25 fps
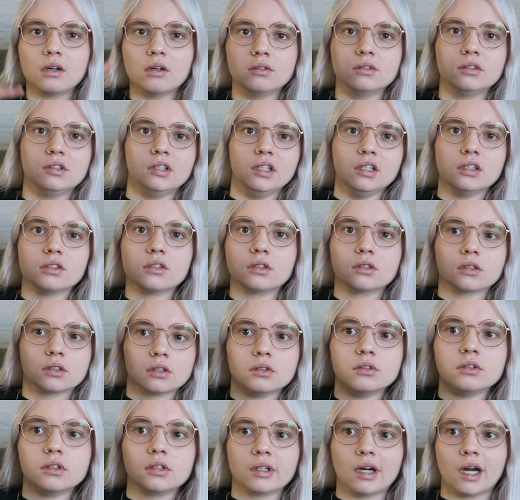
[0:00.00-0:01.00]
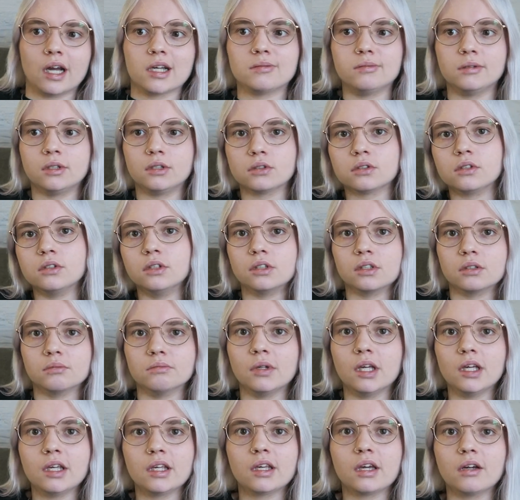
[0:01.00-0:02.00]
oh, these are the good guys because they're the
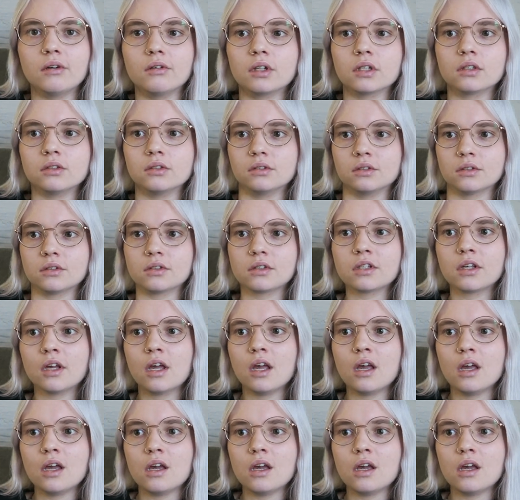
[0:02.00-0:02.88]
main characters.